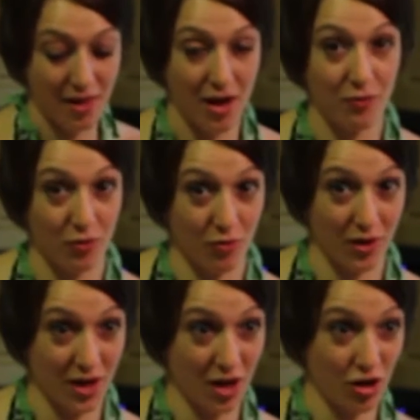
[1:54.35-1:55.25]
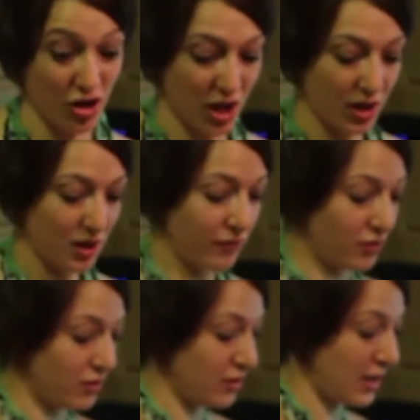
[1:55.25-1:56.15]
And then we're going to take our chicken
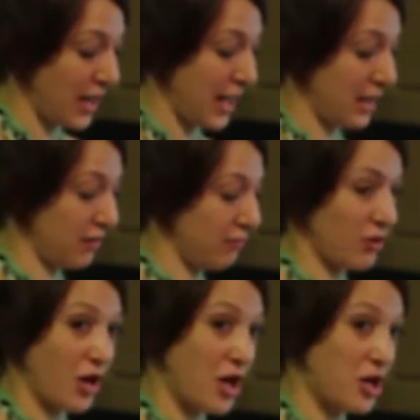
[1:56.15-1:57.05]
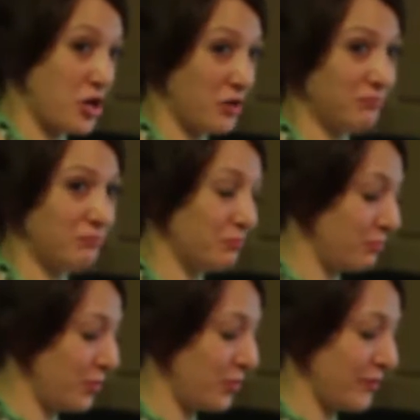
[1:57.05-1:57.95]
livers, and they're kind of in a
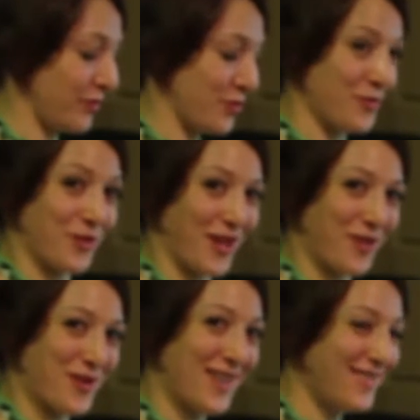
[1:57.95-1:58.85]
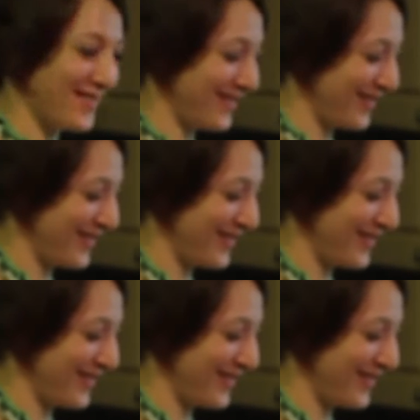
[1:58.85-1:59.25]
pool of their own liquid.